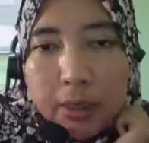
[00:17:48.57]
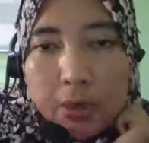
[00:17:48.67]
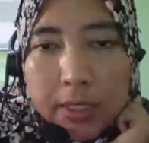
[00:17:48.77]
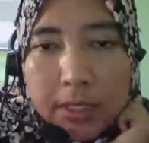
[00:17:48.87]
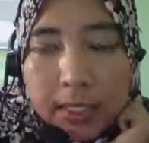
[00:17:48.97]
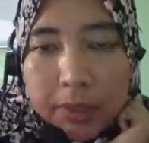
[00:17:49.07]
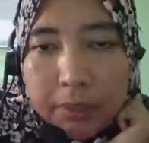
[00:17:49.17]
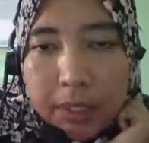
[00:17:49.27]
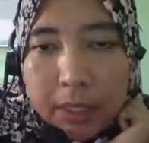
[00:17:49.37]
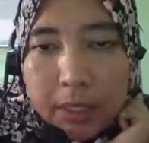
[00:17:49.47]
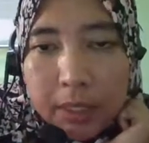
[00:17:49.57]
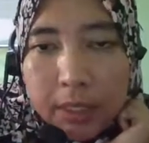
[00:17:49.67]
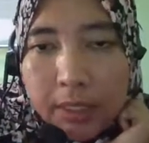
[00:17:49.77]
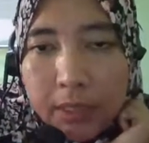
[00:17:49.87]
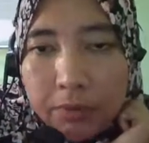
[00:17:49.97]
So it's something
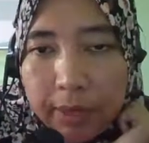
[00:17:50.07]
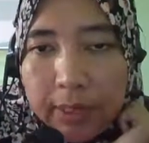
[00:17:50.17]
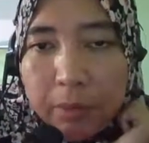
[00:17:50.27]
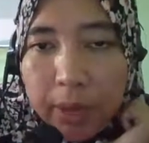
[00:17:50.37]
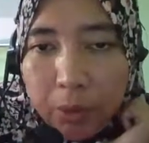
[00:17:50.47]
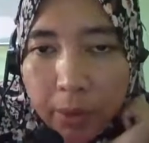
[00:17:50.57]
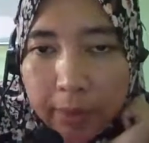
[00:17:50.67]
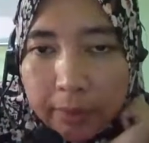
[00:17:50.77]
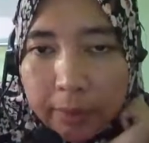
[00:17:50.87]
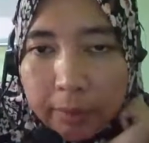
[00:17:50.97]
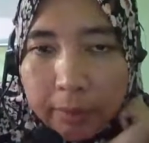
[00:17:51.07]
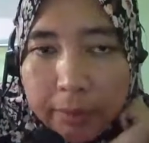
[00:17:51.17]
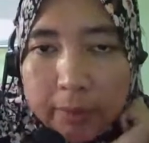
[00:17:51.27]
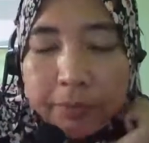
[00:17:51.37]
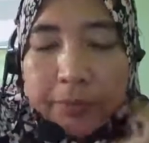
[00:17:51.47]
is divided by 1, remember?